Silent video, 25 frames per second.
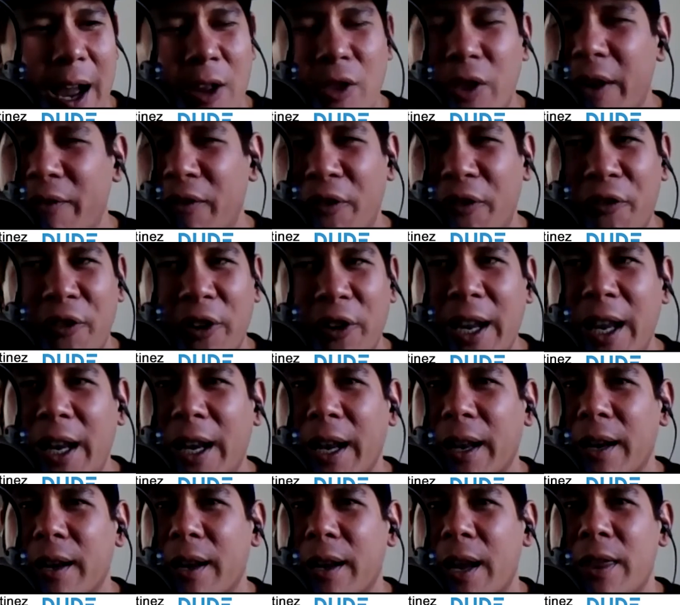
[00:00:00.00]
I'll never forget
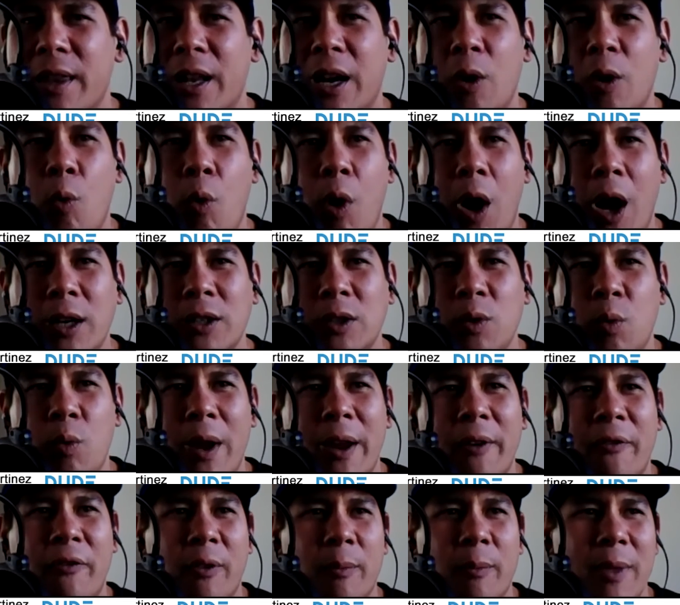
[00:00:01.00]
it. And then I walked
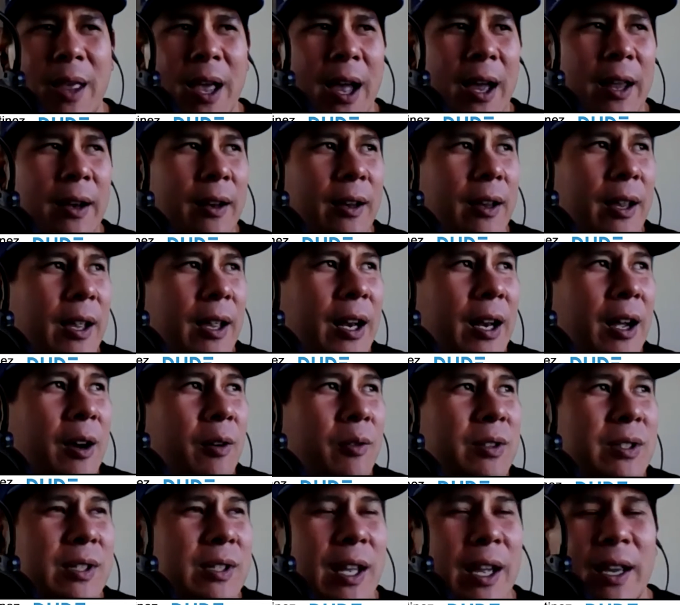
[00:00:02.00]
away from that. And I
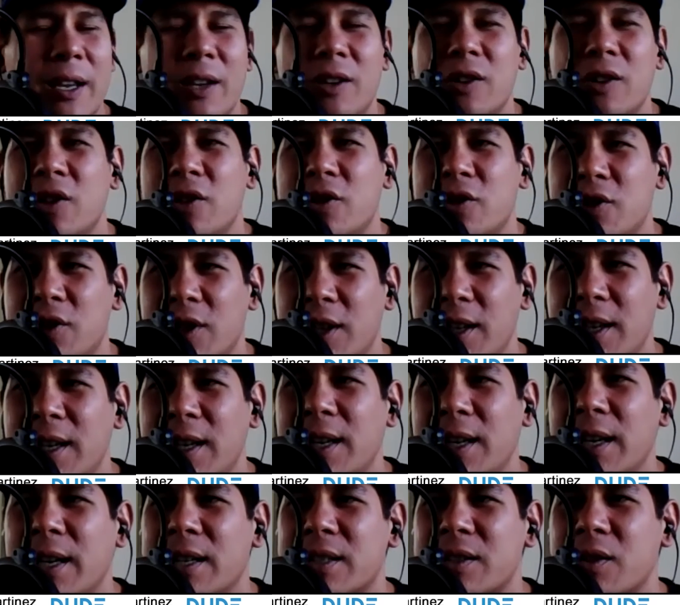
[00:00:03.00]
was like,
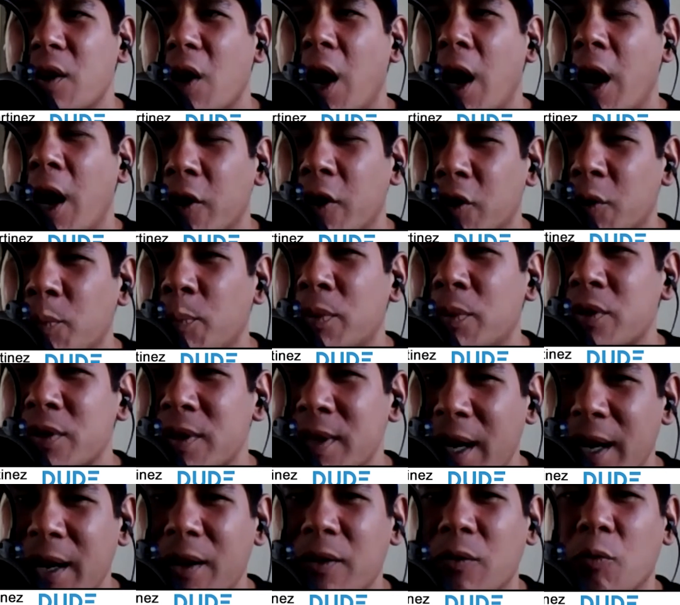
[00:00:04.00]
she is one hundred
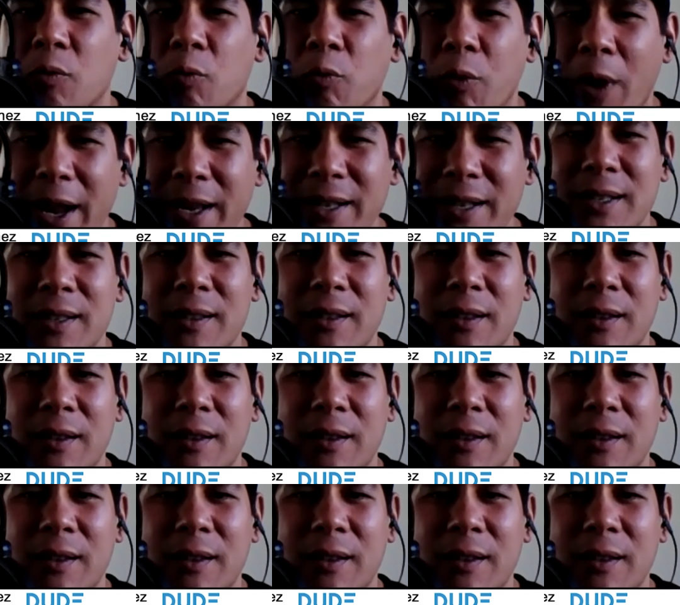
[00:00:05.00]
percent right.